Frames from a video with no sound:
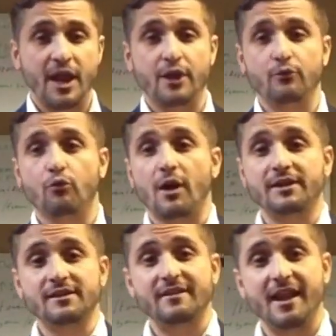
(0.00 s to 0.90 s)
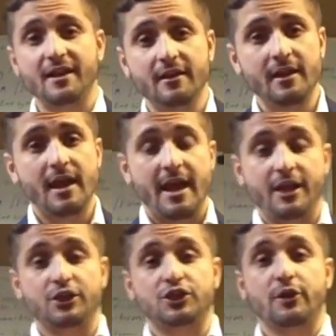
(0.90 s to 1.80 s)
and running the data
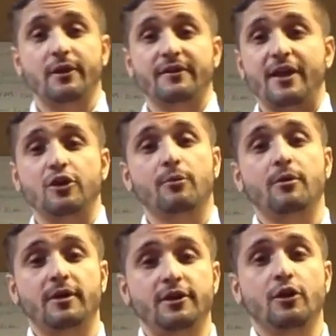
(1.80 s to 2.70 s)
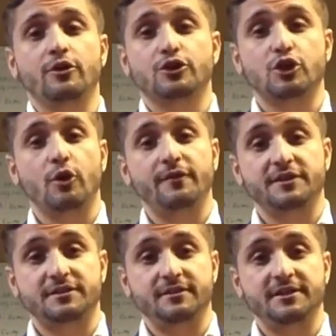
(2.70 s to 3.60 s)
and ensuring that you're showing
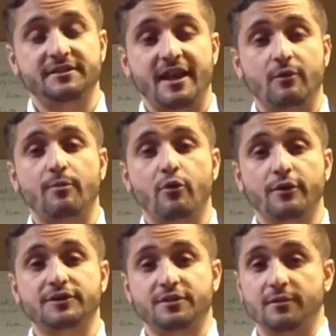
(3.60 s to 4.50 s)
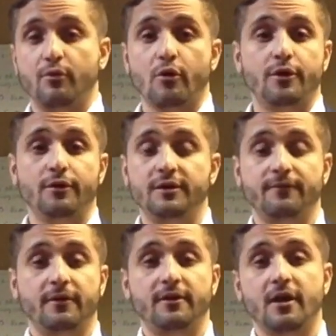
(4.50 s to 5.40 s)
these data reports to the board or
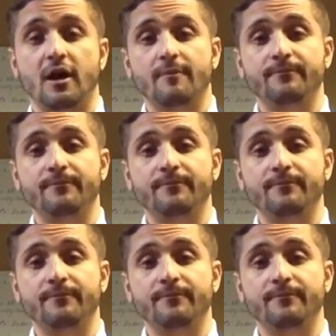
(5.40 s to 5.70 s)
different